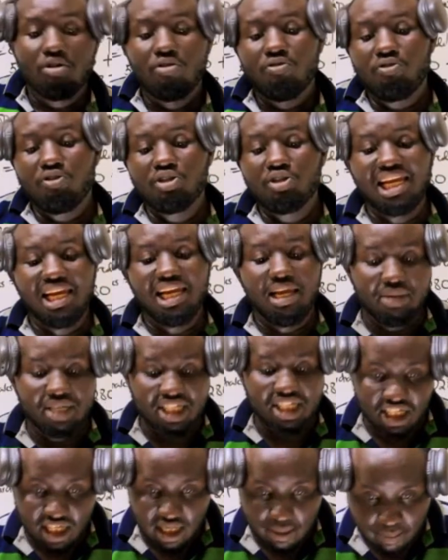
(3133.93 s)
For the
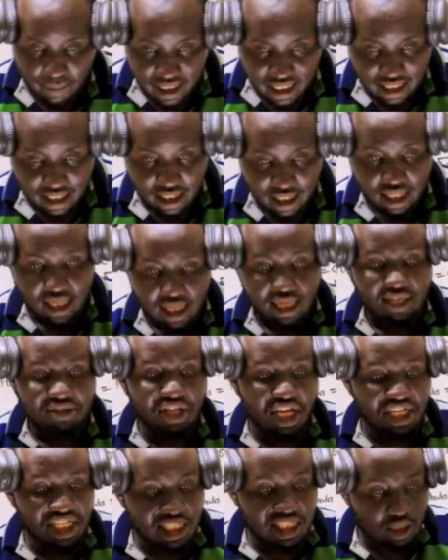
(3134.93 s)
limited company.
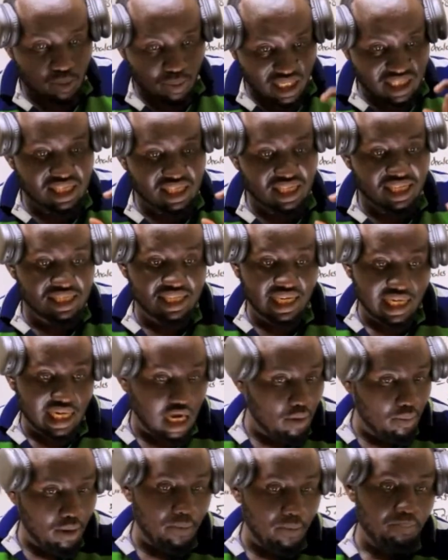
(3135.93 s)
That expense is
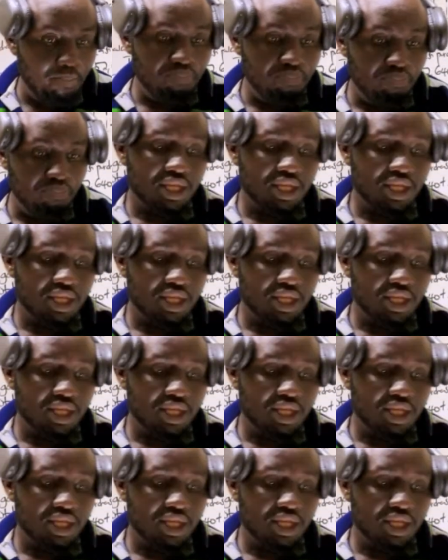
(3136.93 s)
allowable,